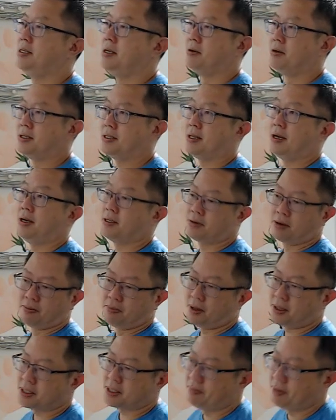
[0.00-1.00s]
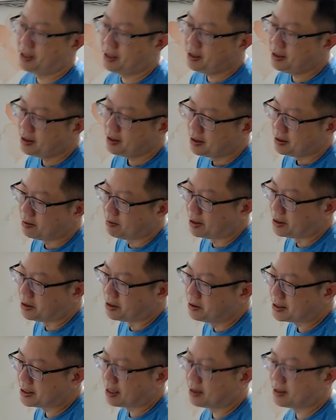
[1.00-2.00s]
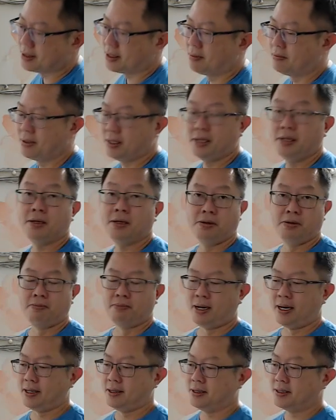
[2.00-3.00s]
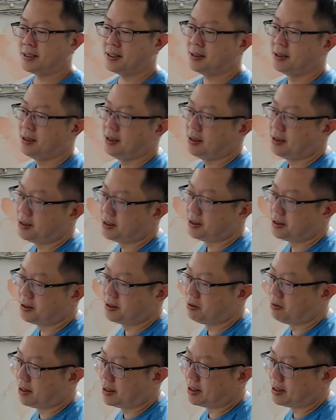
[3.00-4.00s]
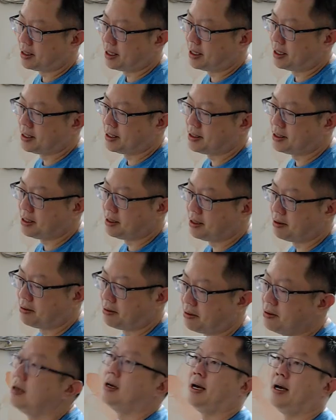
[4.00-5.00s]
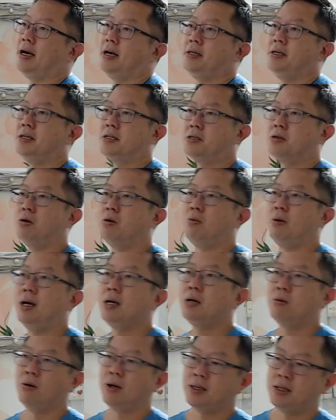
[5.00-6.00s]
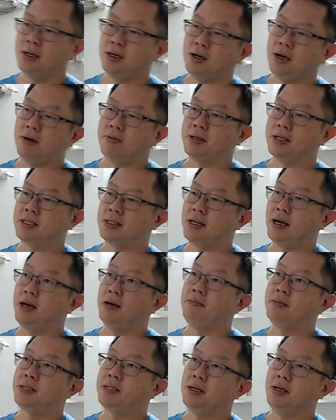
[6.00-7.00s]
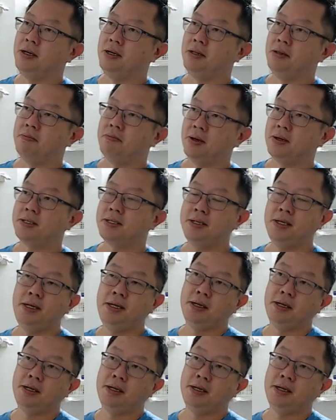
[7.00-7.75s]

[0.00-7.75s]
stamps from box B. When you sell something, you minus. So 190, and he sold 1/4 of the stamps in box C.